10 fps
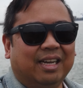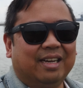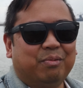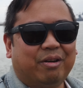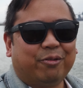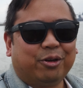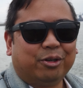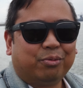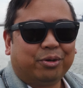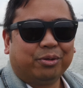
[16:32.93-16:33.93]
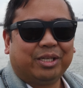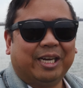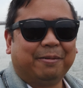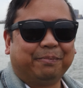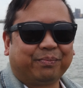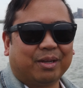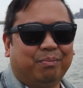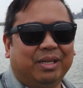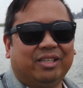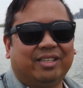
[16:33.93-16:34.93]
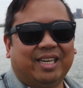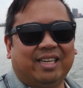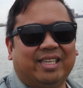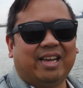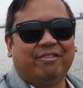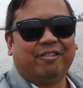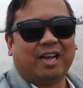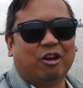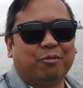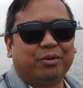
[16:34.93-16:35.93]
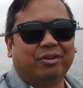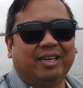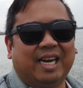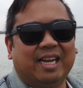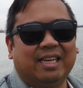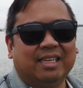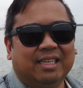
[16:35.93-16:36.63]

Uh, wherever you're in the world, please stay safe. I hope you're okay.